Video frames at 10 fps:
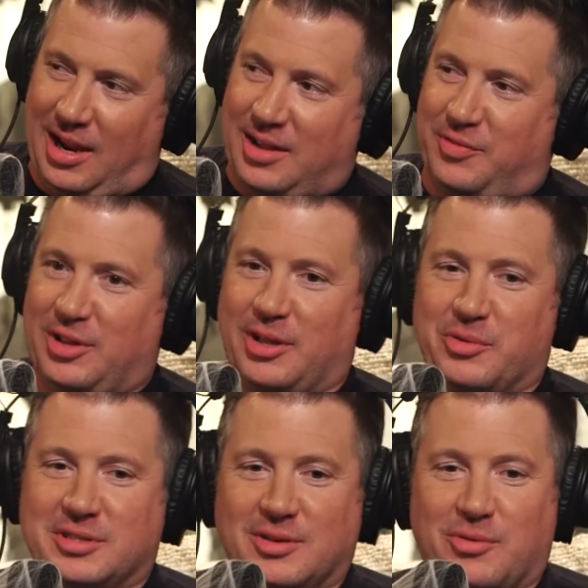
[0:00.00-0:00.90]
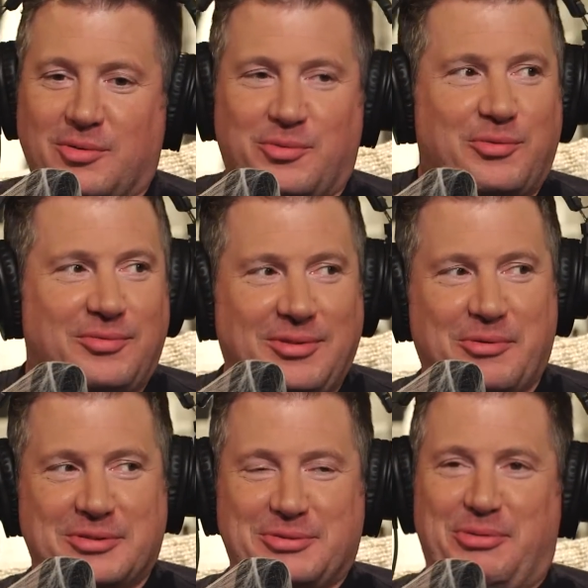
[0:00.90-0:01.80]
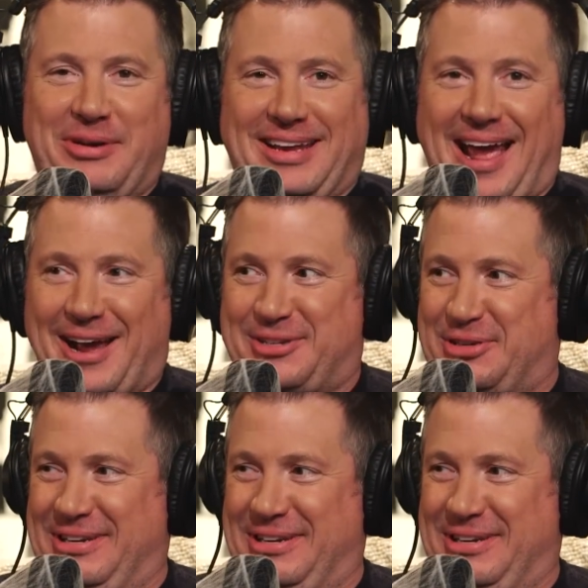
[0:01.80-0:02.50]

I feel it was a it was retaliation a